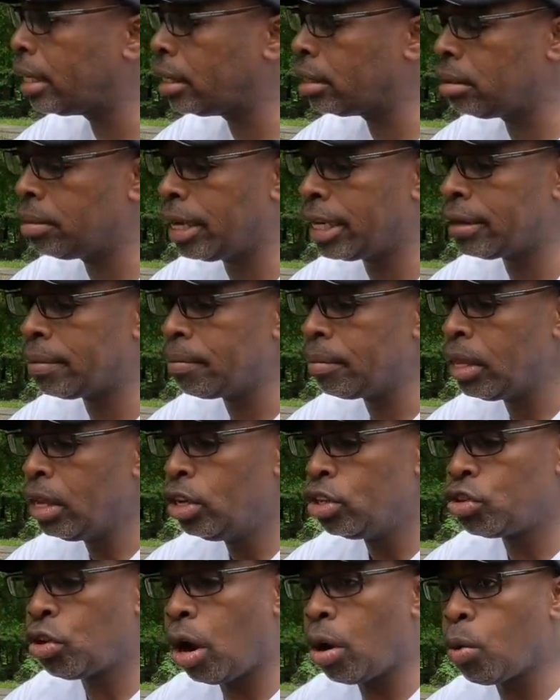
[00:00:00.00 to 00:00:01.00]
a little bit.
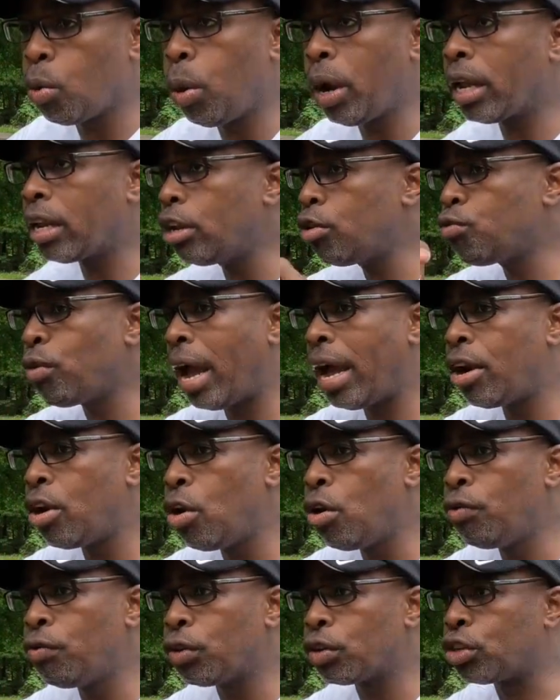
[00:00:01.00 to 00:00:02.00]
So I quickly ran
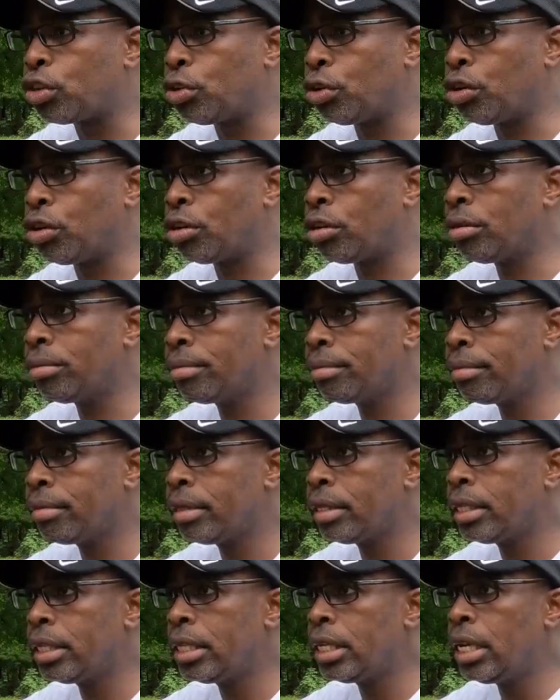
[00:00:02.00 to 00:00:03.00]
over to her,
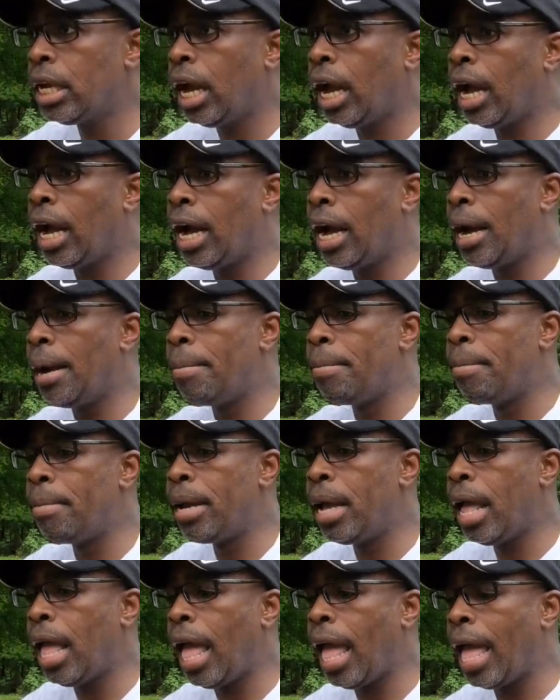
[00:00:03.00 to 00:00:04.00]

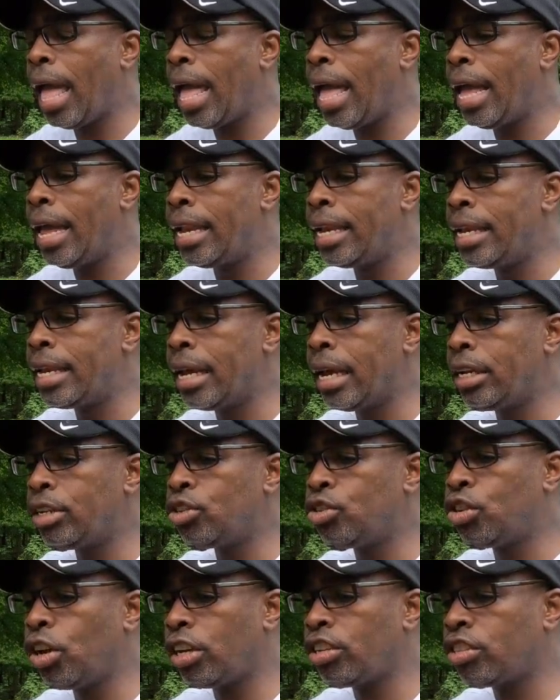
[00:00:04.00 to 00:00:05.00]
and
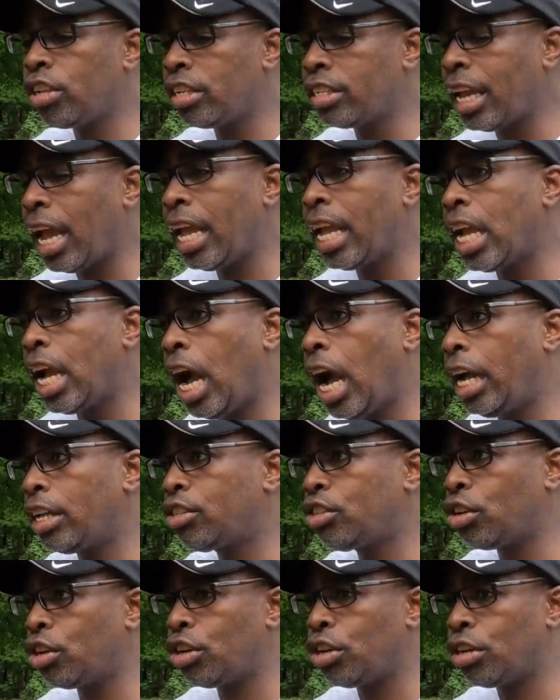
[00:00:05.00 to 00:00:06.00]
just as I
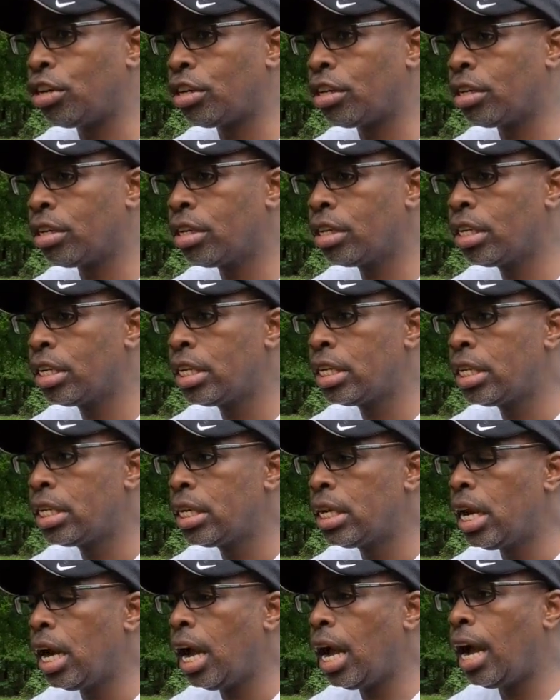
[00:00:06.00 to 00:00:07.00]
got to her,
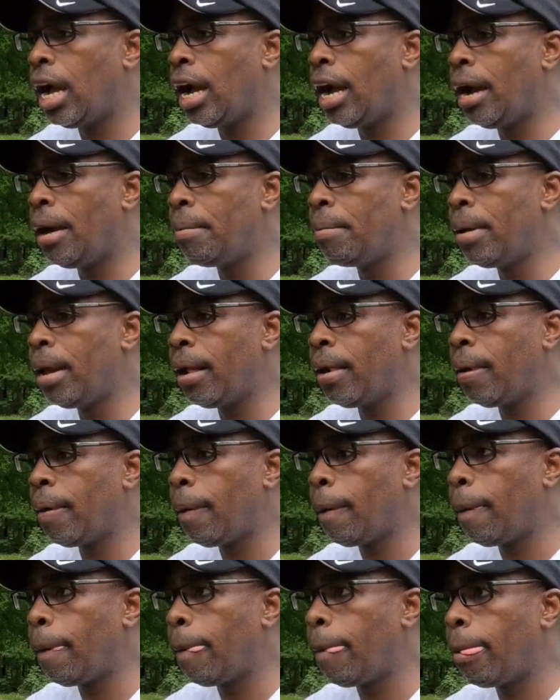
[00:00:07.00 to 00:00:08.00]

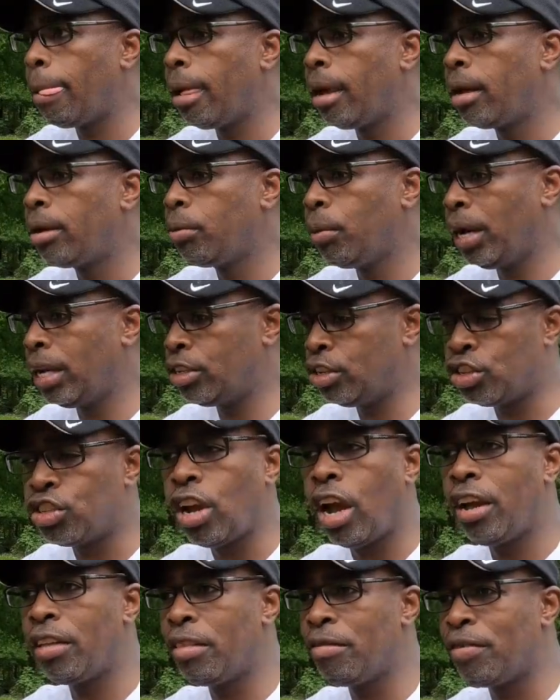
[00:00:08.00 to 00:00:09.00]
well, you
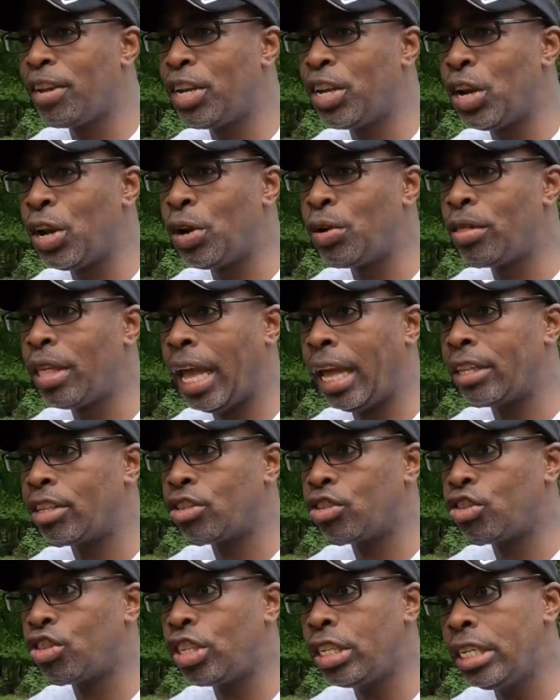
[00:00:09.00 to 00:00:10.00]
saw in the video that
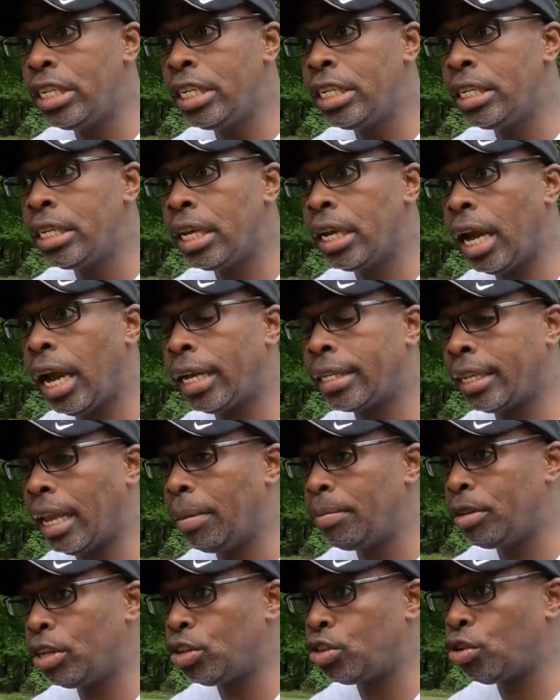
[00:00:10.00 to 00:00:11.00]
she
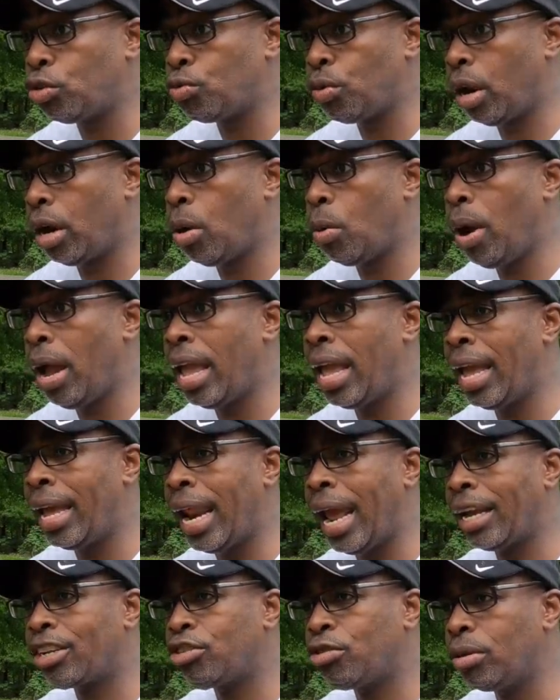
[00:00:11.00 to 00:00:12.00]
attempted to run away.
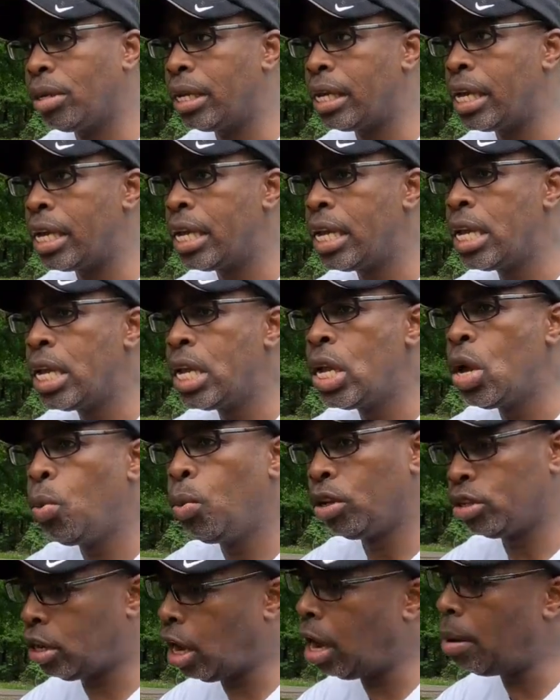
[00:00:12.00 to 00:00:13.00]
And actually,
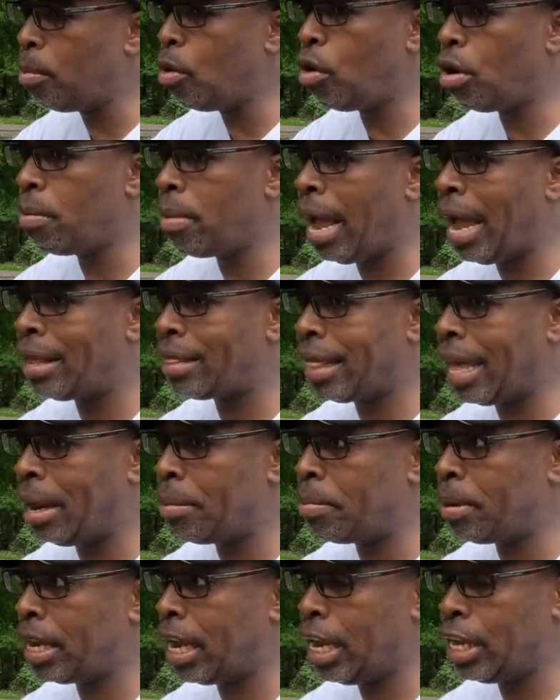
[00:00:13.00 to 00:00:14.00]
we'll talk more about
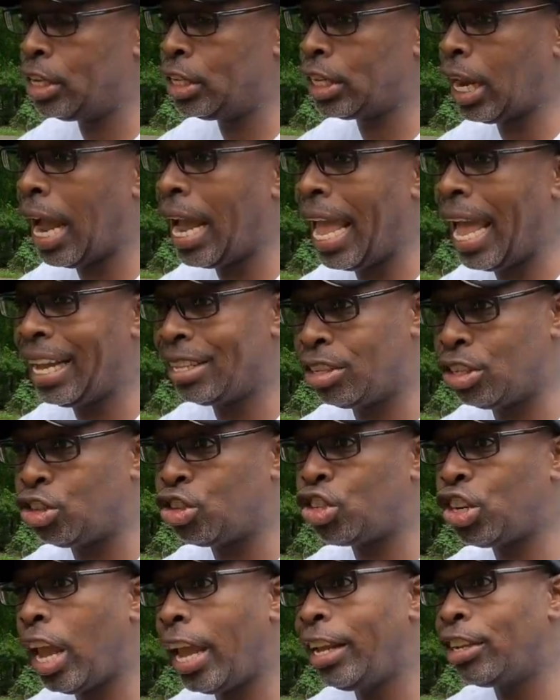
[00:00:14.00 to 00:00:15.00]
that because I had to
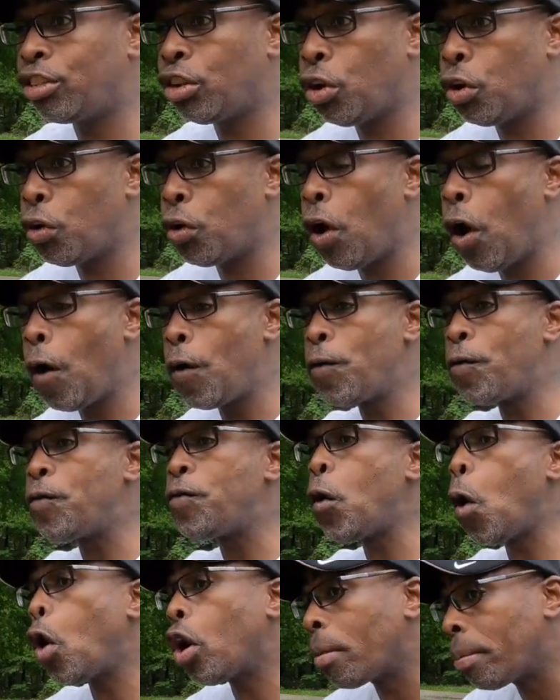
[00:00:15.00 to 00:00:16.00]
chase her
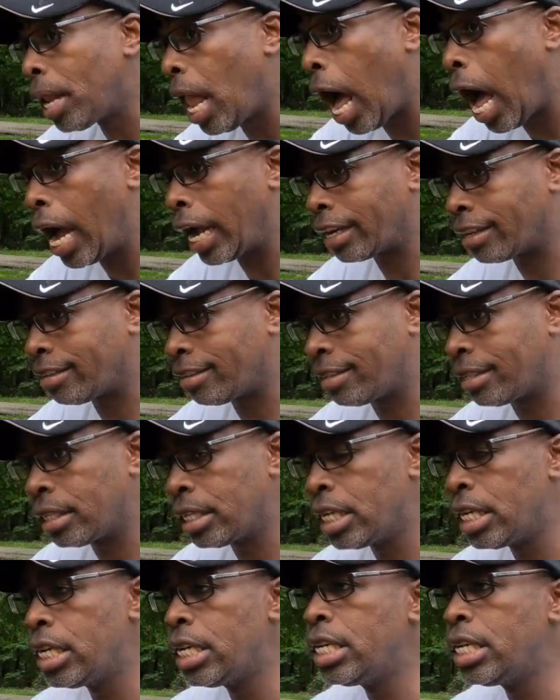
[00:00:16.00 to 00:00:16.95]
4 blocks